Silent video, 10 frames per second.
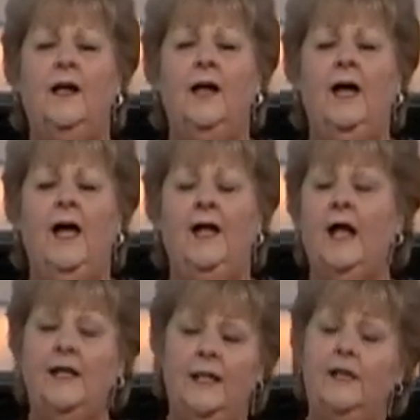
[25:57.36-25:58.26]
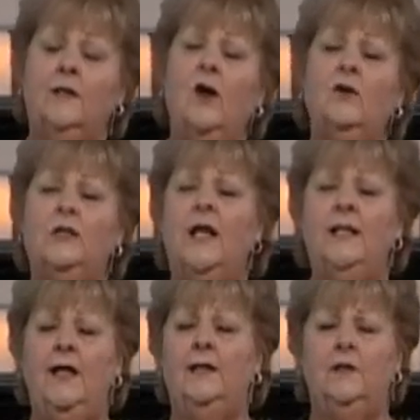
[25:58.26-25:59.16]
And I let go and I
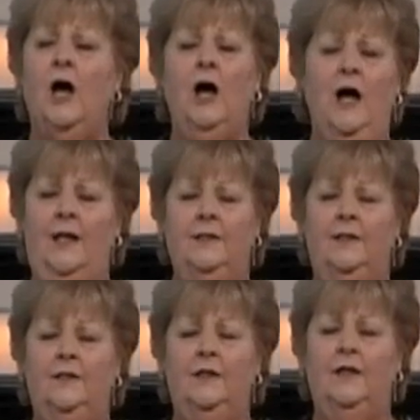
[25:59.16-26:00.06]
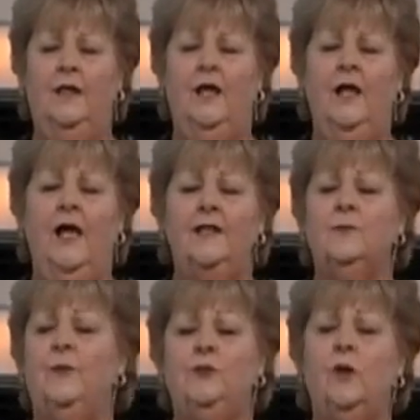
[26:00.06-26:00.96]
let God, as
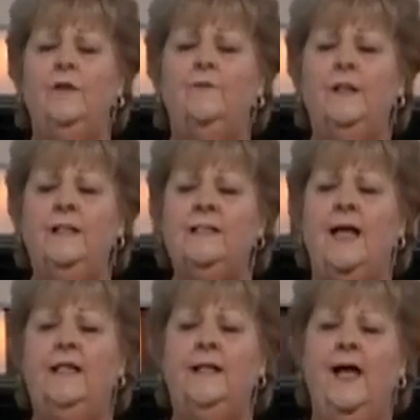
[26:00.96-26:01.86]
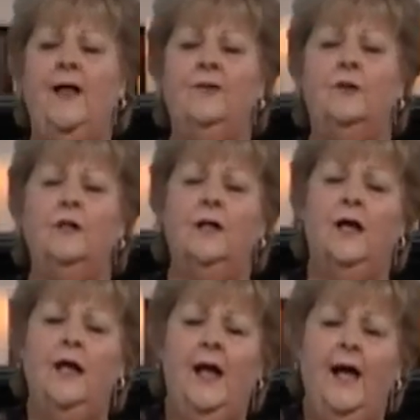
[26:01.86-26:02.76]
we joyfully say together,
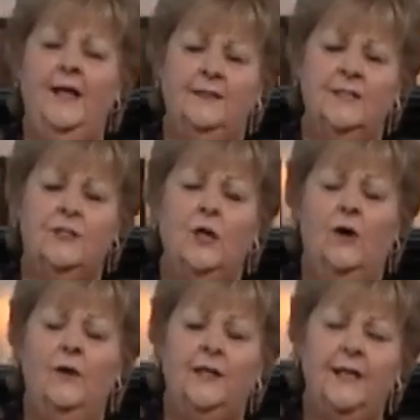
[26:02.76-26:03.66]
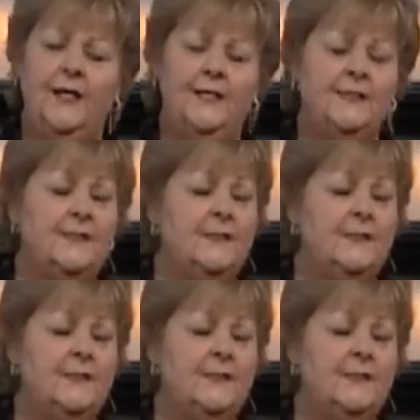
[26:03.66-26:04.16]
and so it is.